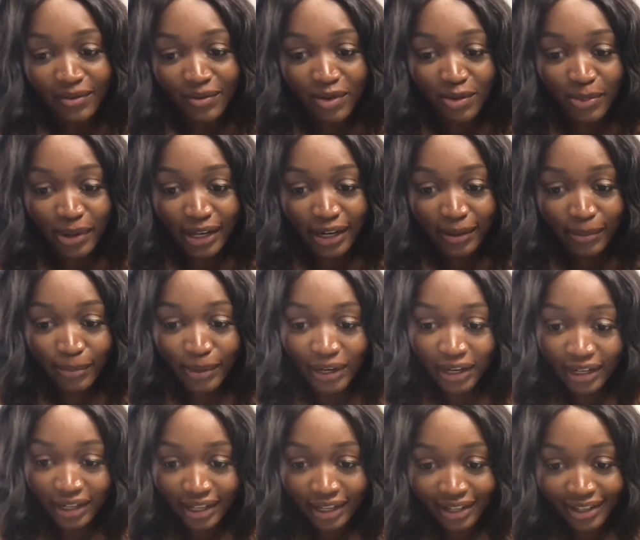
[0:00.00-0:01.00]
We'll paint a
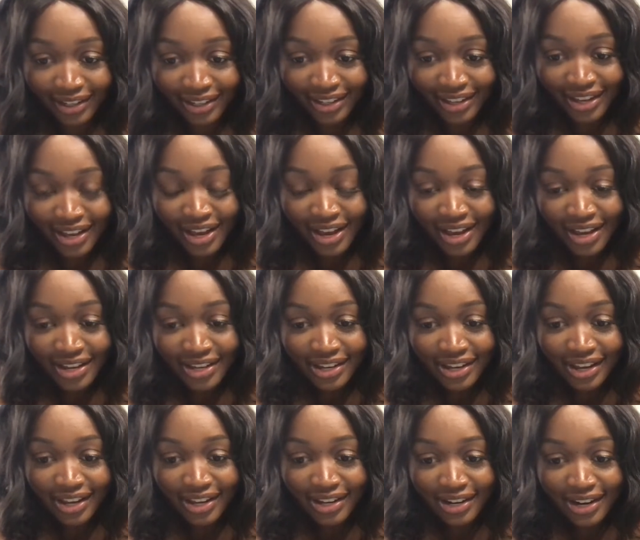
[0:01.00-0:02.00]
bunny.
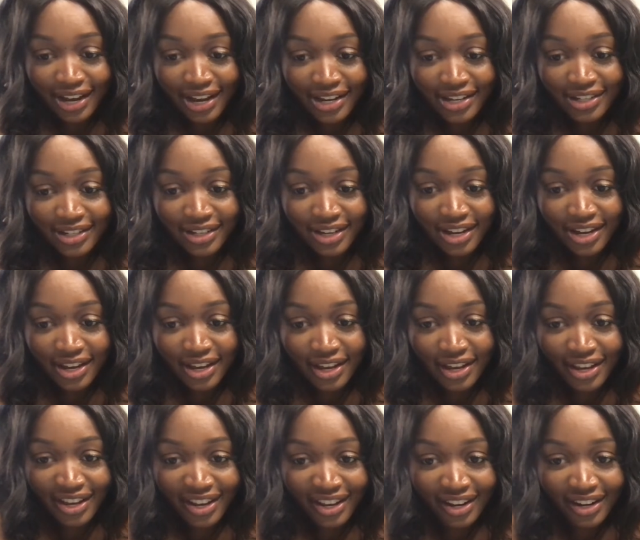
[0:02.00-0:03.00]
Good night,
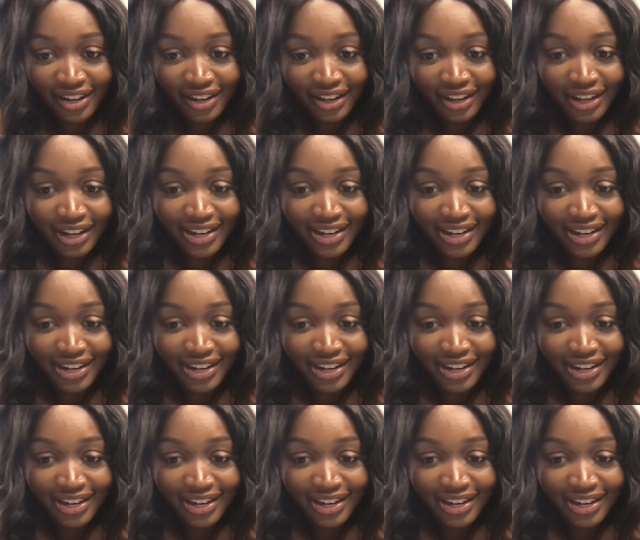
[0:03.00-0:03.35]
Shan.